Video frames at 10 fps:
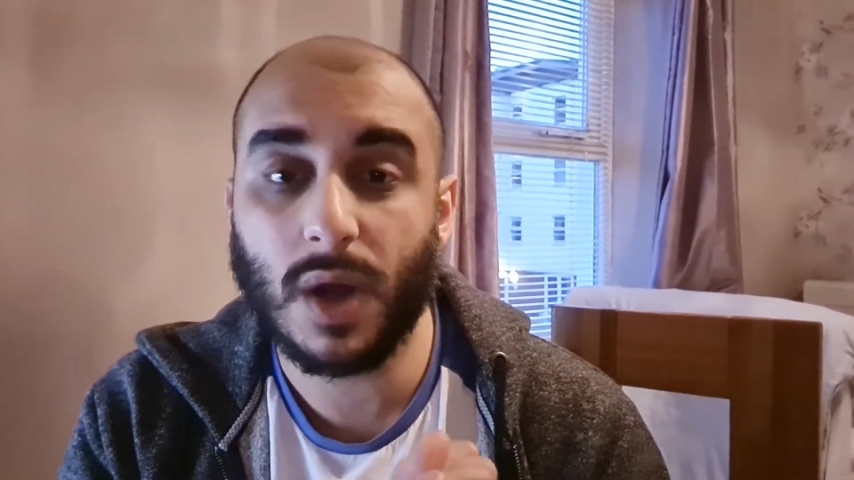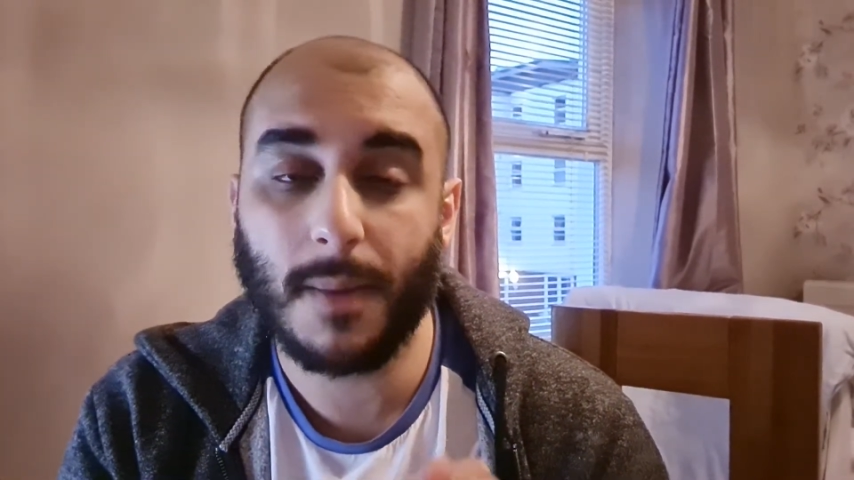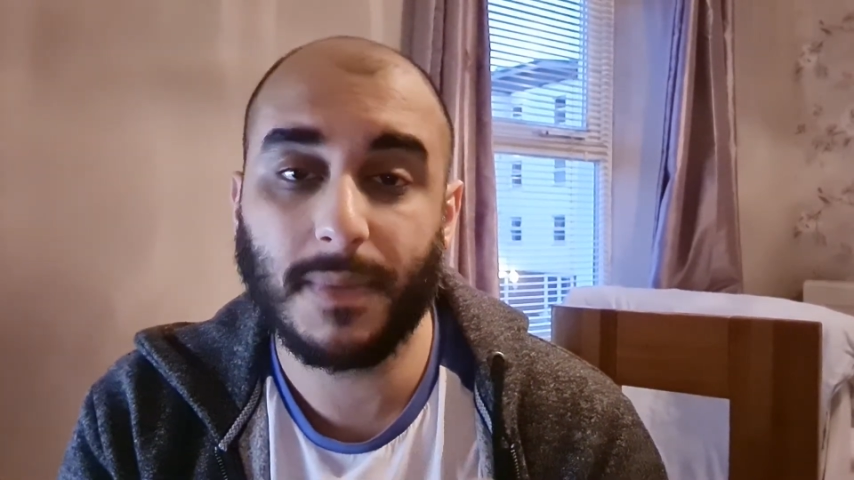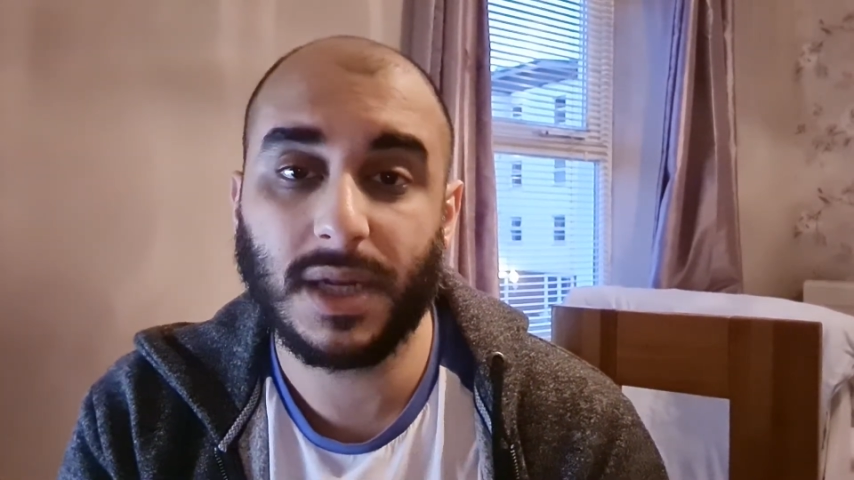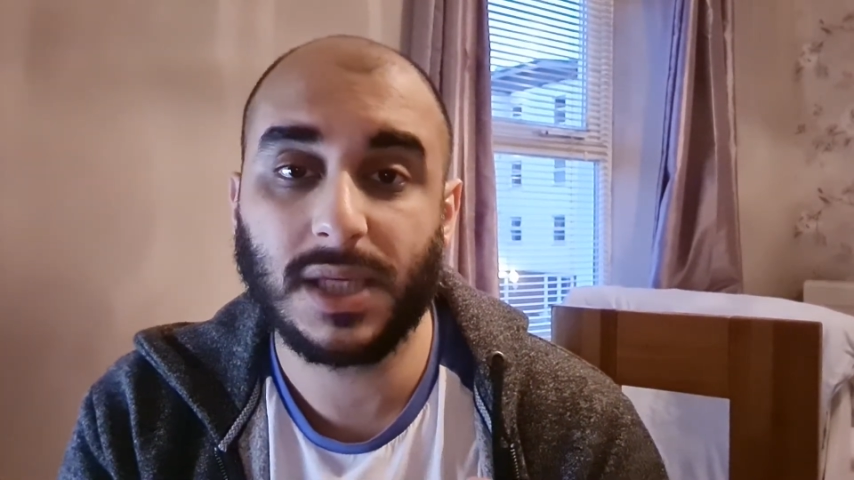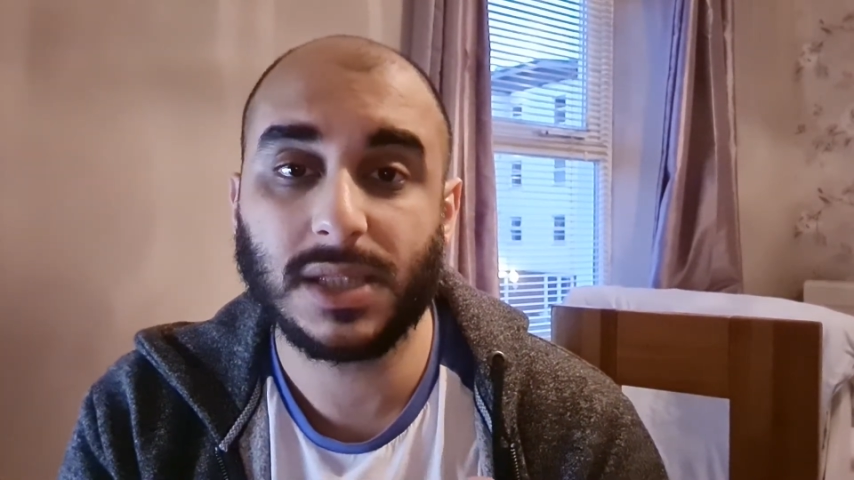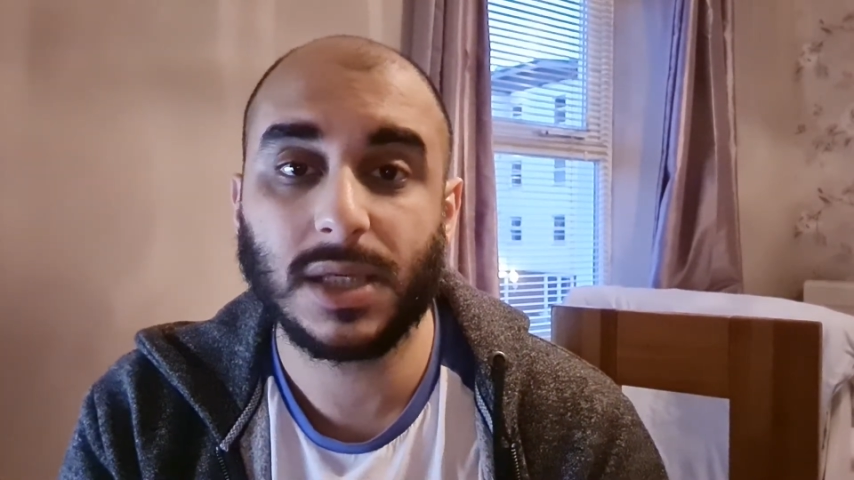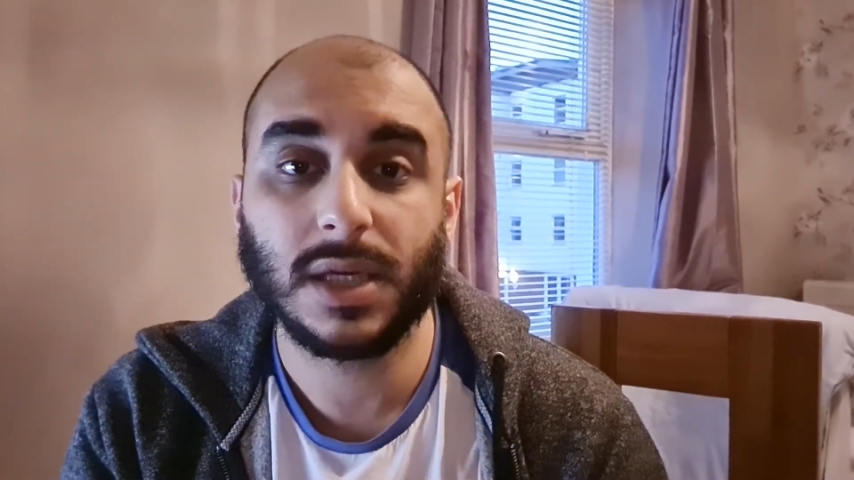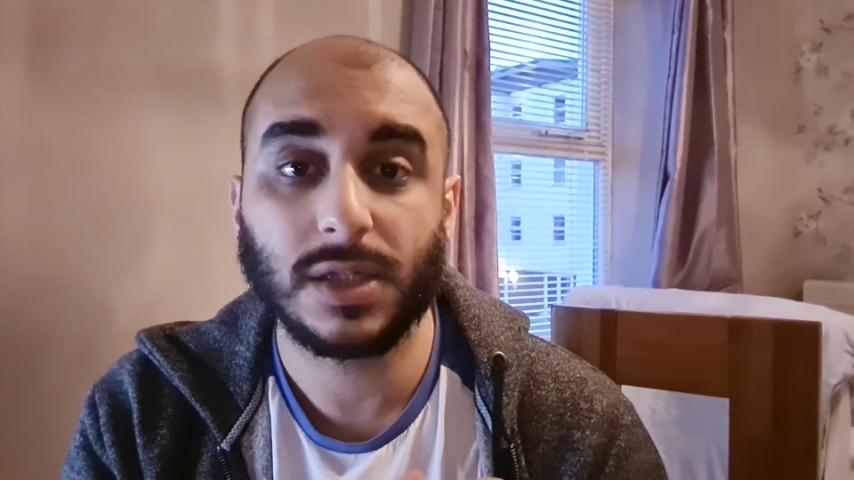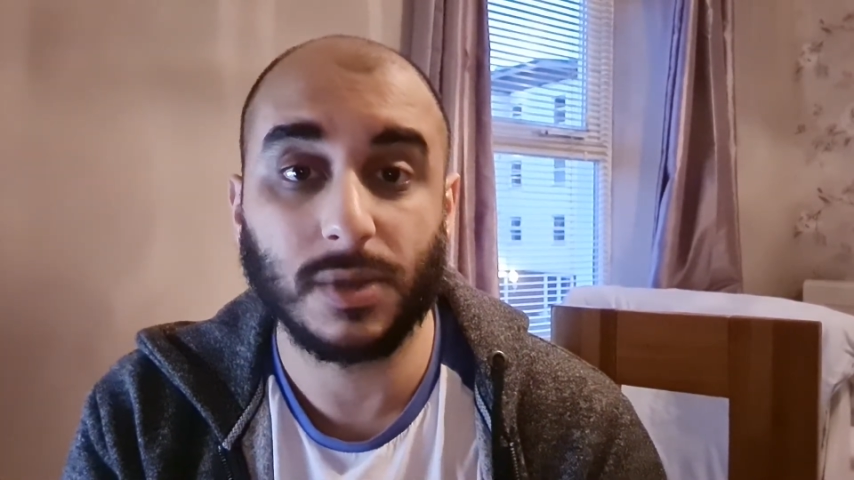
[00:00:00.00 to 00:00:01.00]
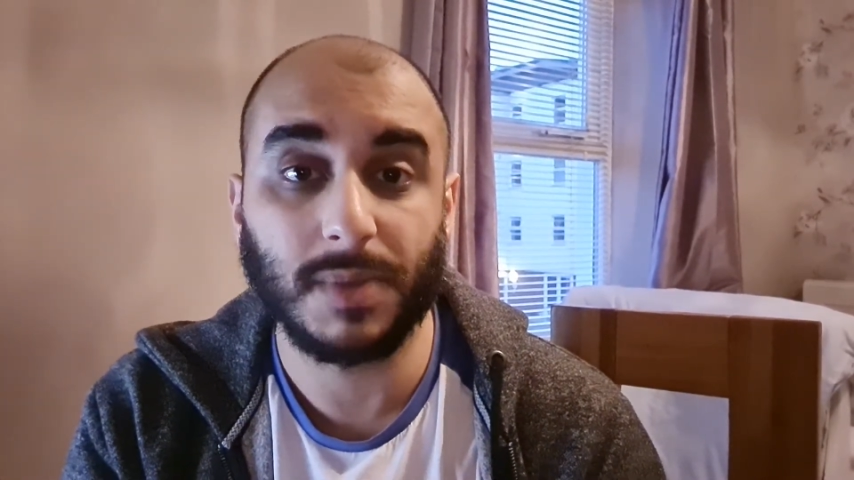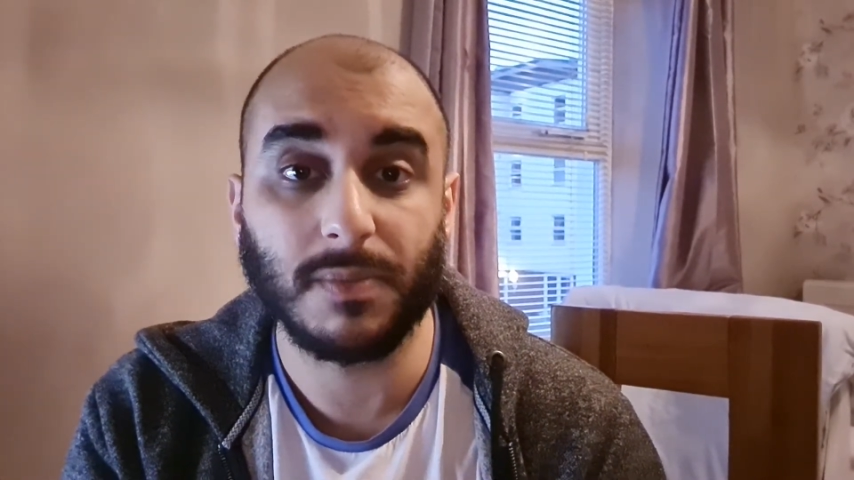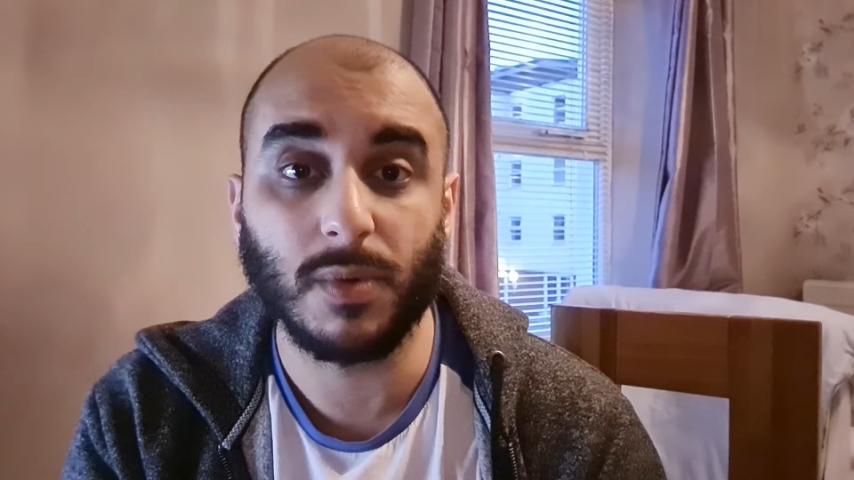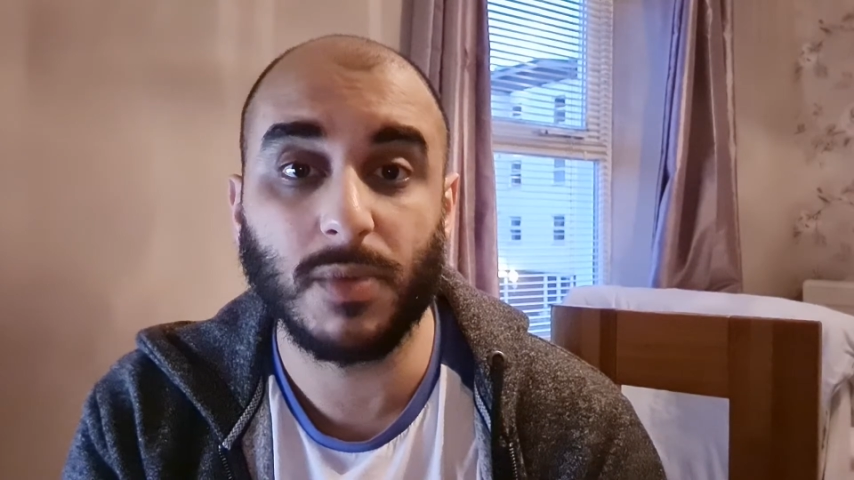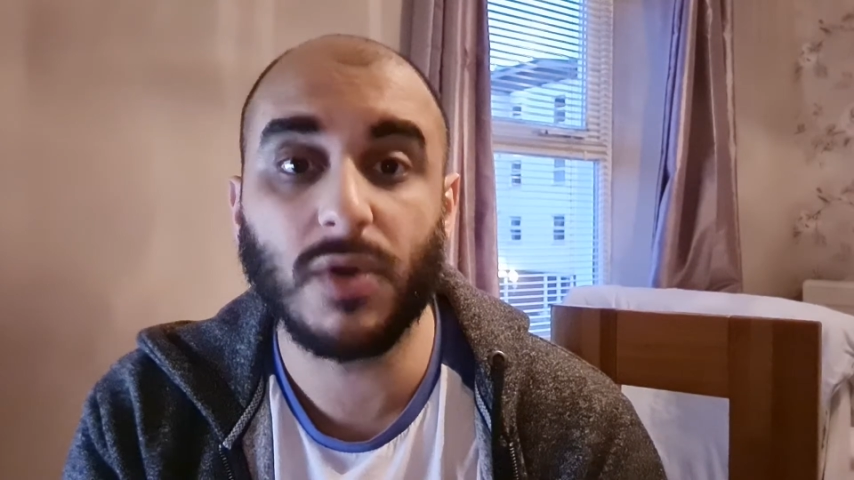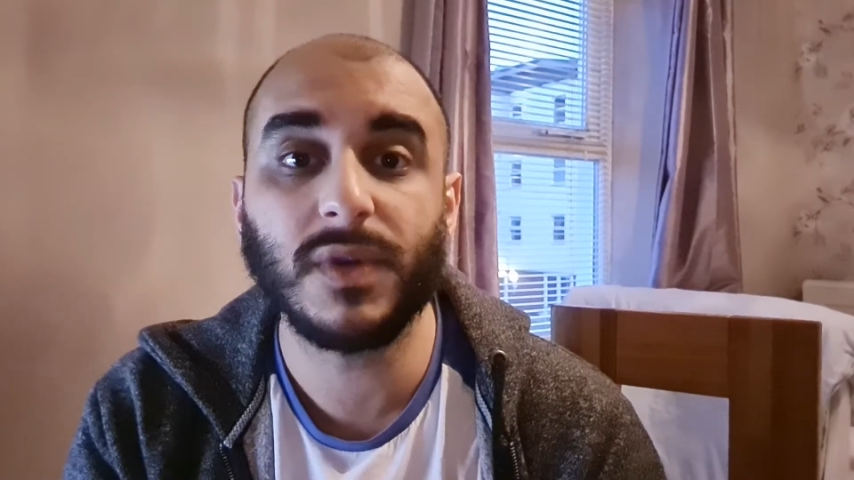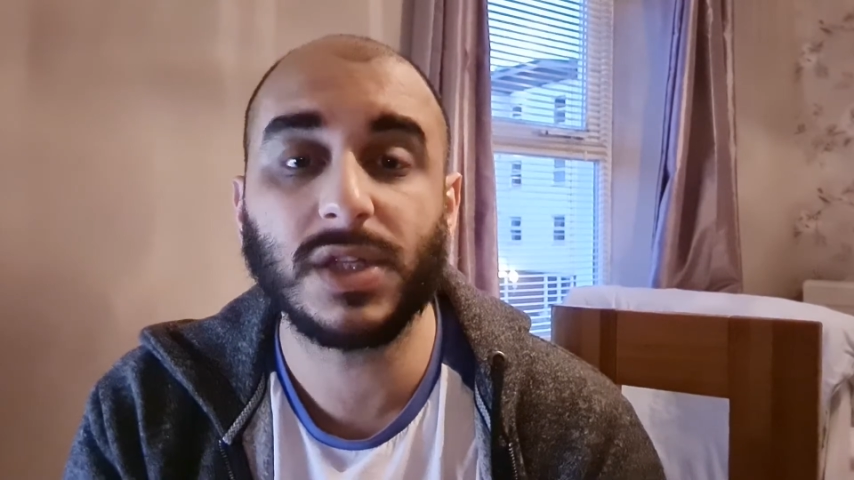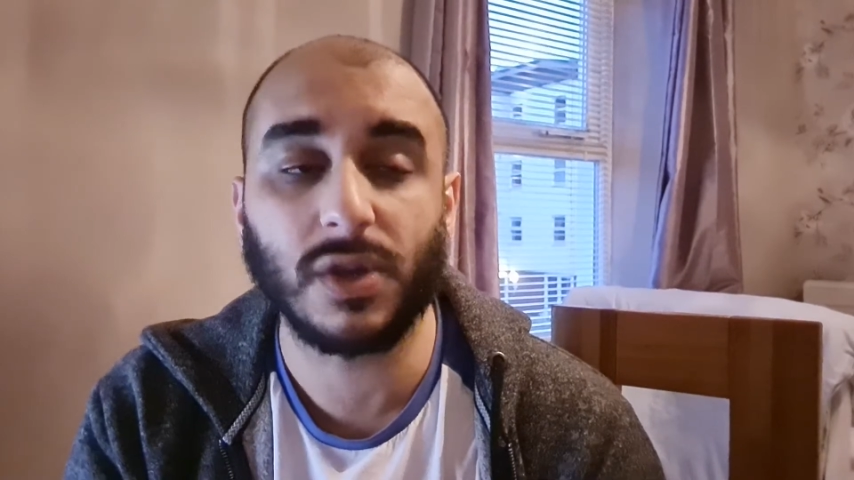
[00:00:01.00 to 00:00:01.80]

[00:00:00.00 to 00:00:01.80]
companies to people moving.